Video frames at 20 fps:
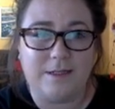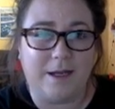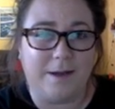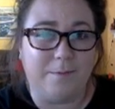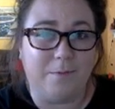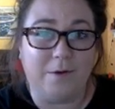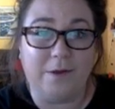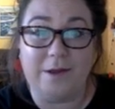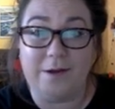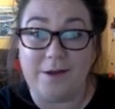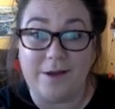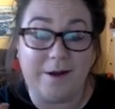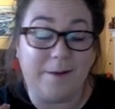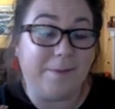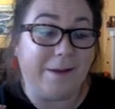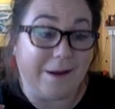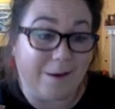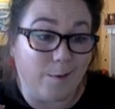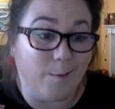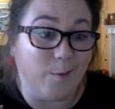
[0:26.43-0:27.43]
I'm really good at
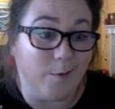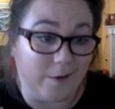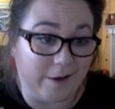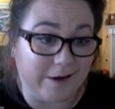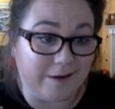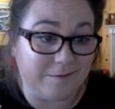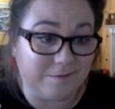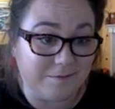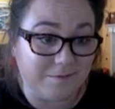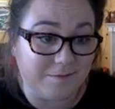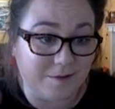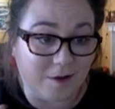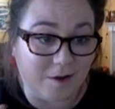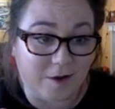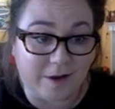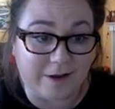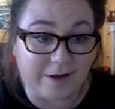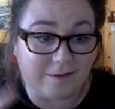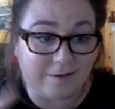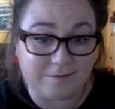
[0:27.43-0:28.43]
PowerPoint,
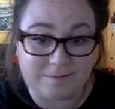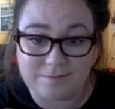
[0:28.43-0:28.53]
not